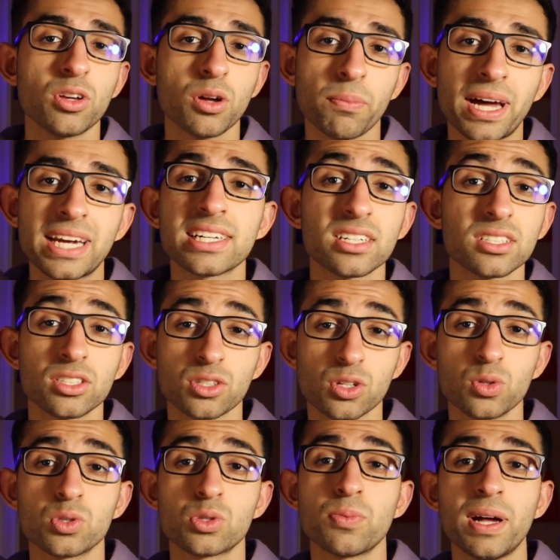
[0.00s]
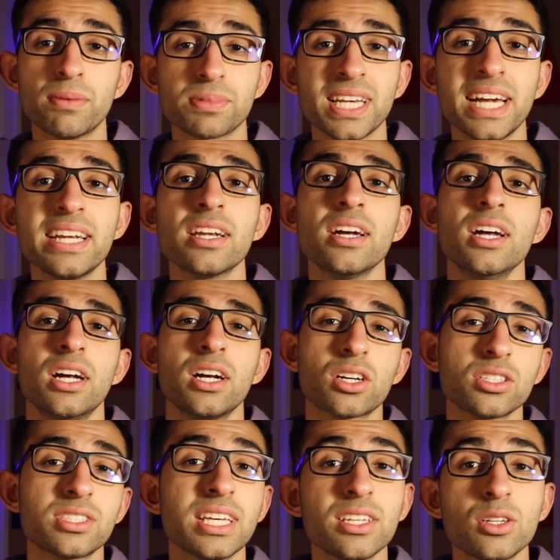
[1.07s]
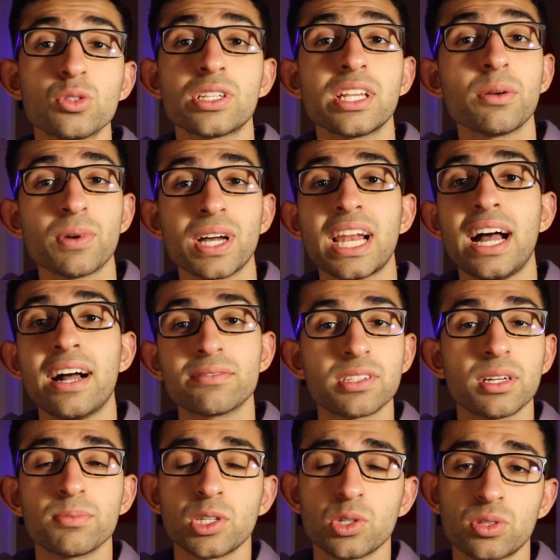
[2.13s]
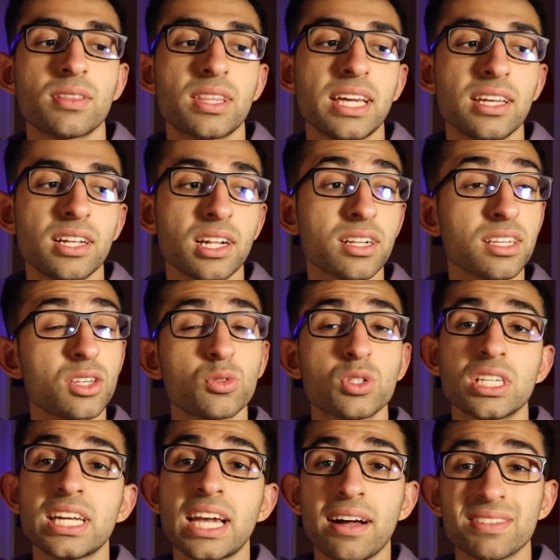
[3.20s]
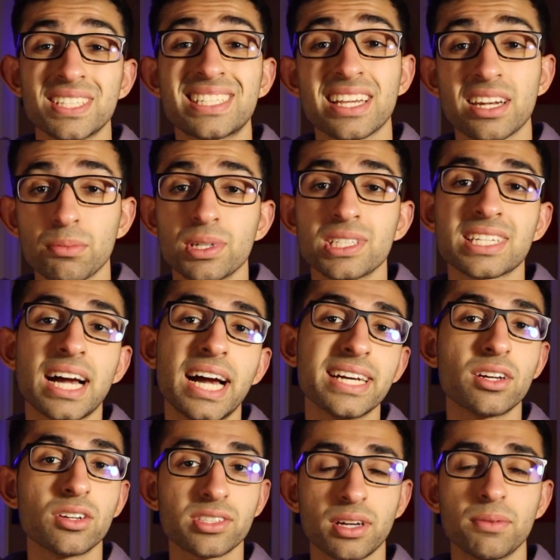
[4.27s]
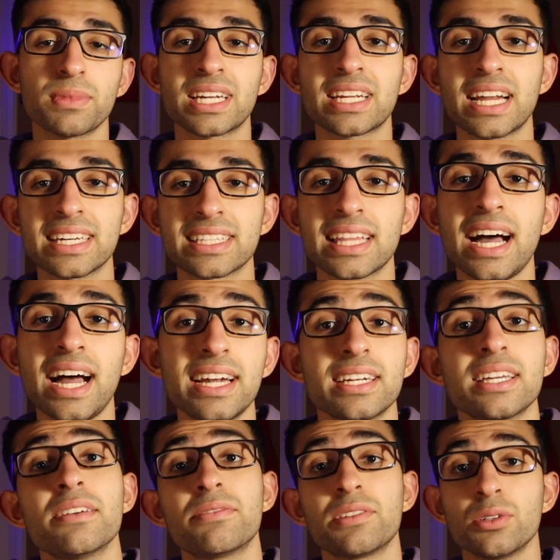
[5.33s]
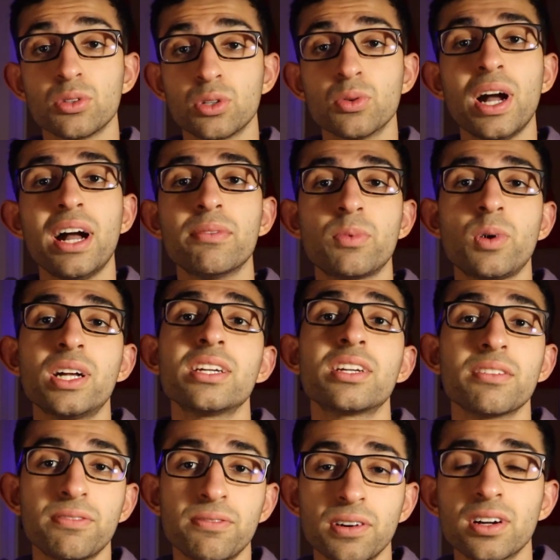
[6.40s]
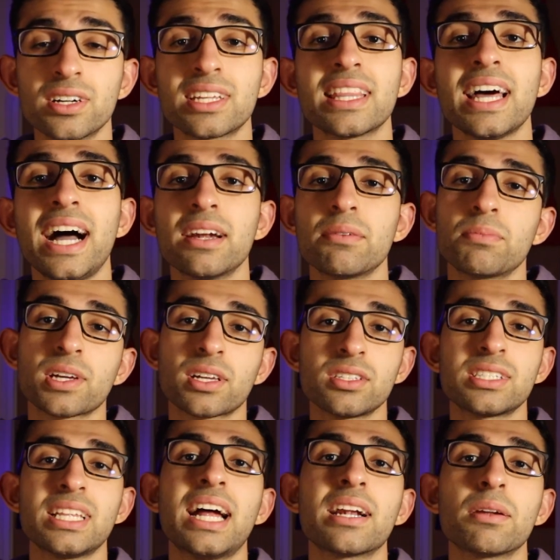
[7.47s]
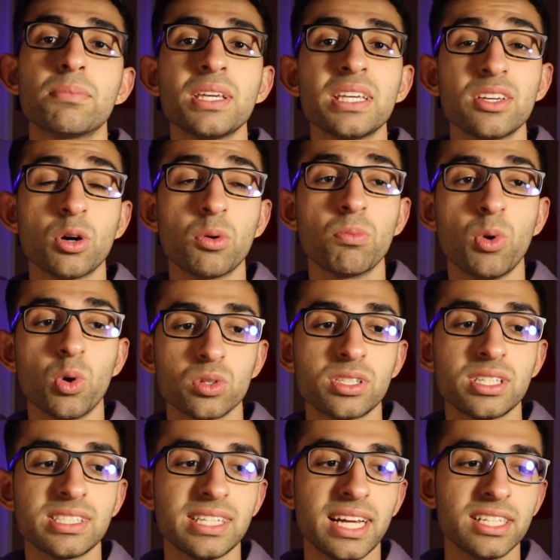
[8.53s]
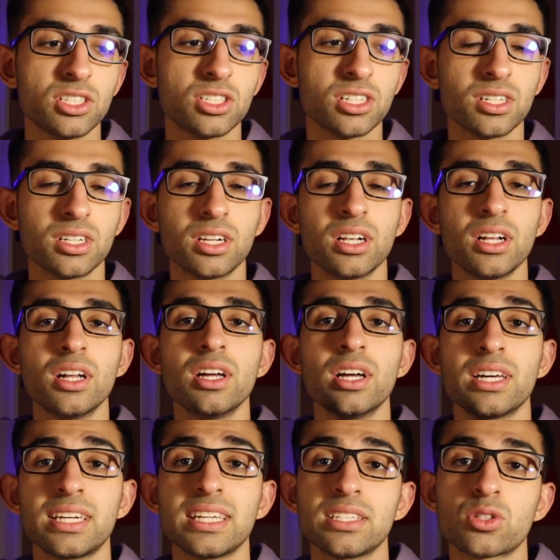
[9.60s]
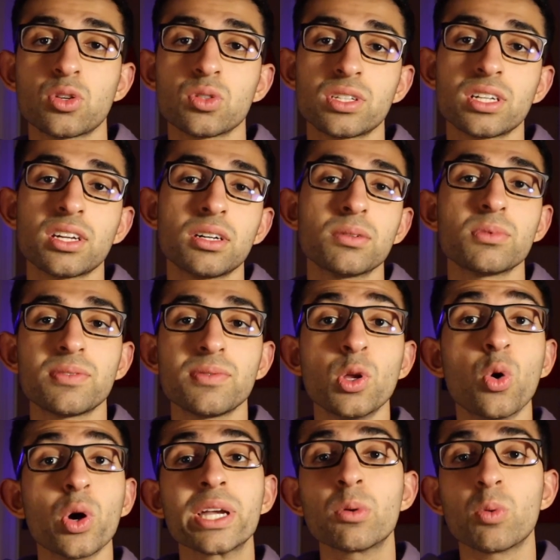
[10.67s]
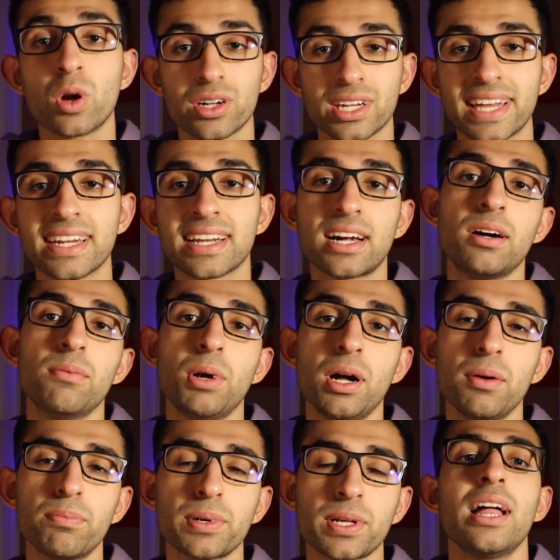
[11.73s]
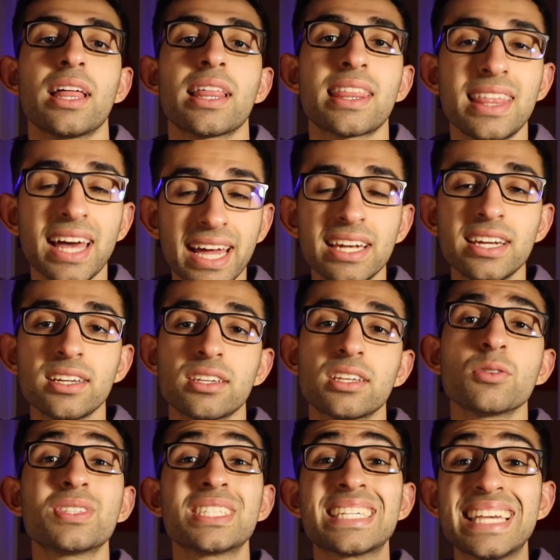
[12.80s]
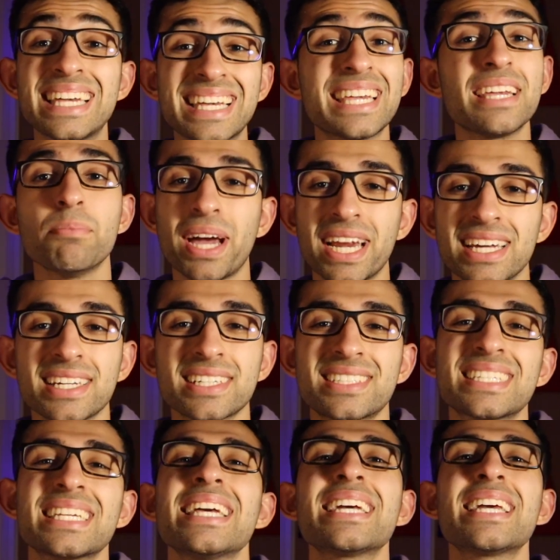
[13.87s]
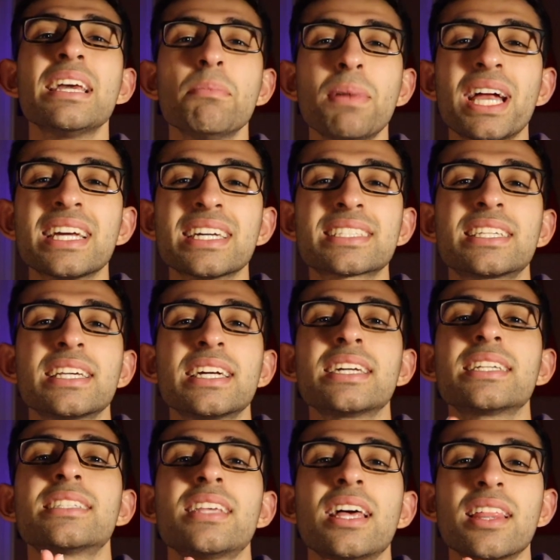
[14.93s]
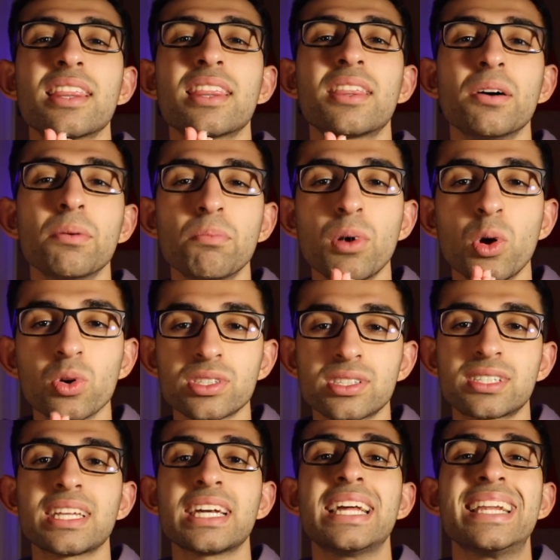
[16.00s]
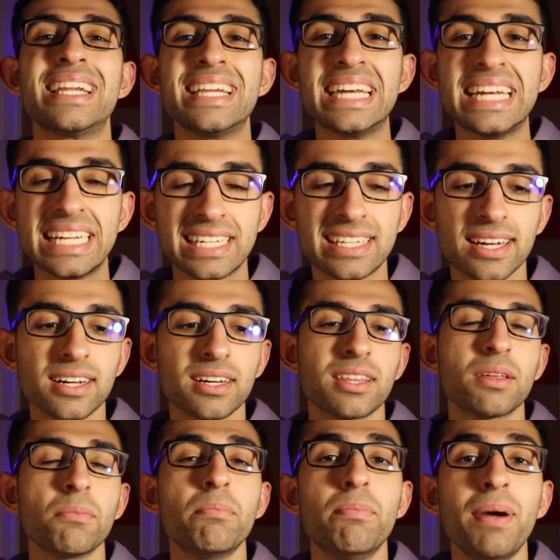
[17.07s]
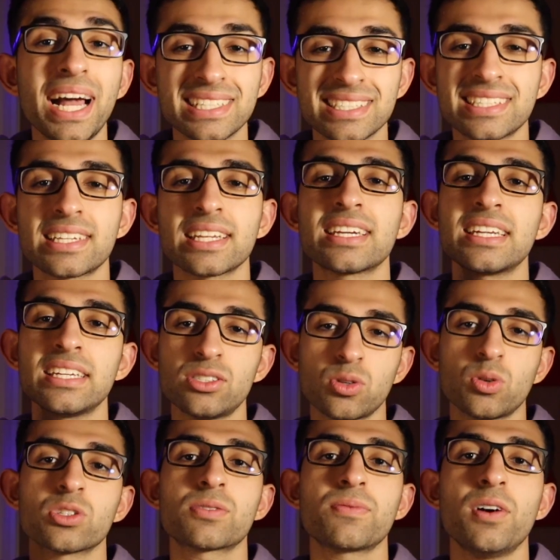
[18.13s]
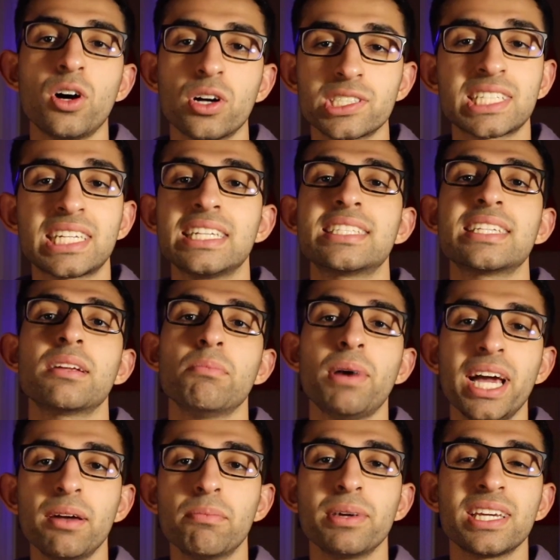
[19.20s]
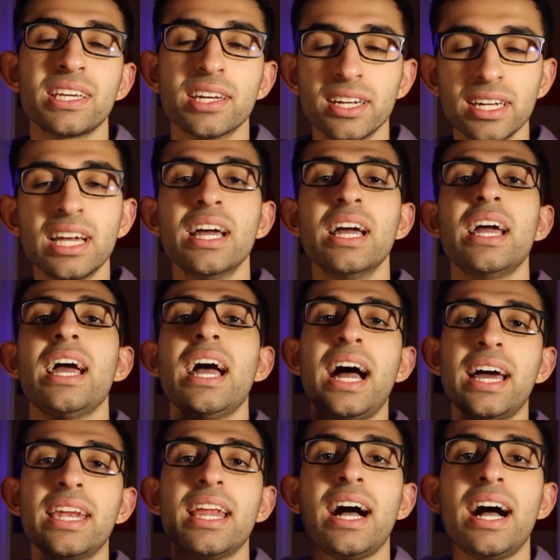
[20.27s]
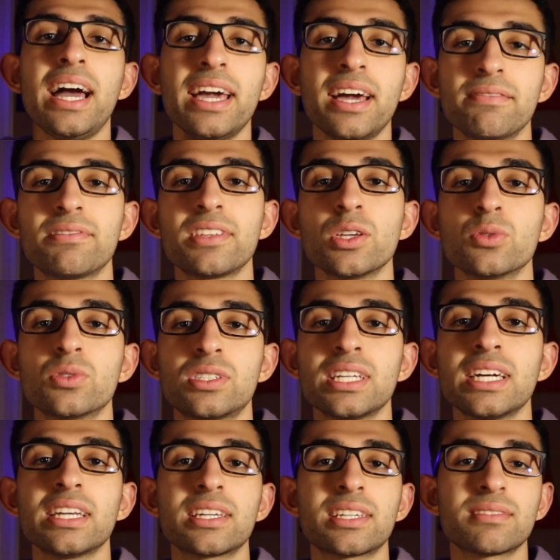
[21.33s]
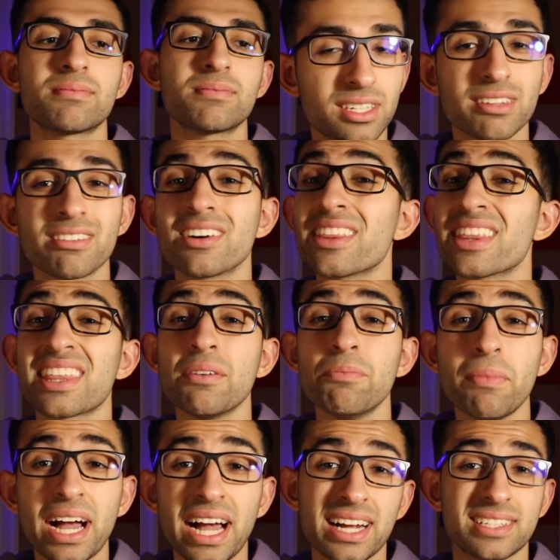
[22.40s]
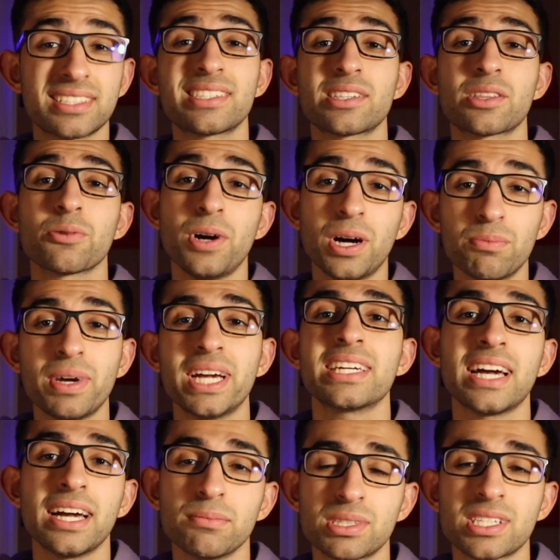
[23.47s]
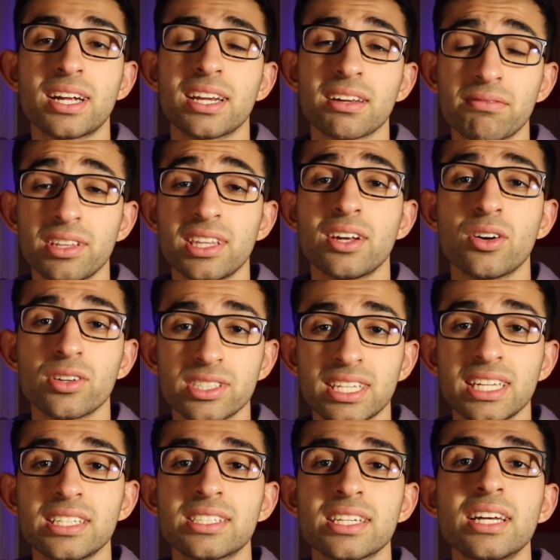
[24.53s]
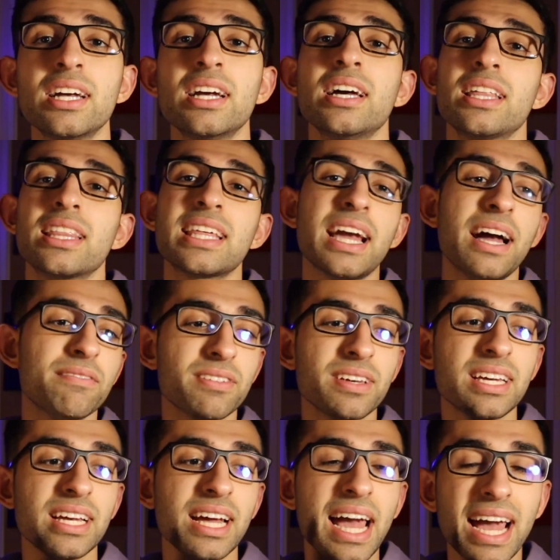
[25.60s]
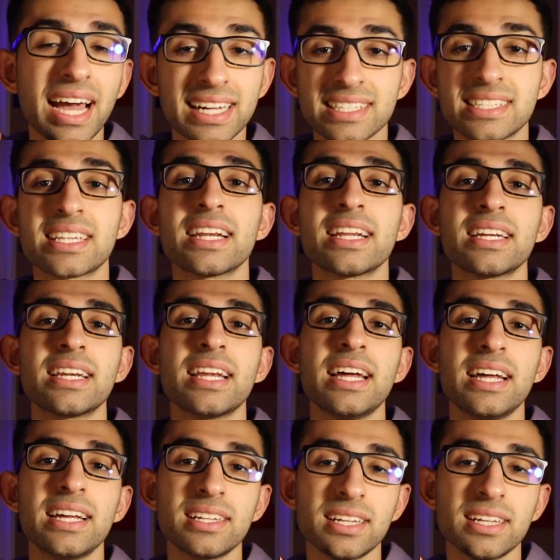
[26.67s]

or your medical school's website, because they usually will have some use. They'll usually have a syllabus guide or something like that. If you do have one, refer to that, because that'll be your most essential resource in terms of knowing what can come up. Then use Geeky Medics. Geeky Medics is the most elite, the best resource for OSCEs in my opinion, and I have used it to the max throughout my time studying for the OSCEs. They have excellent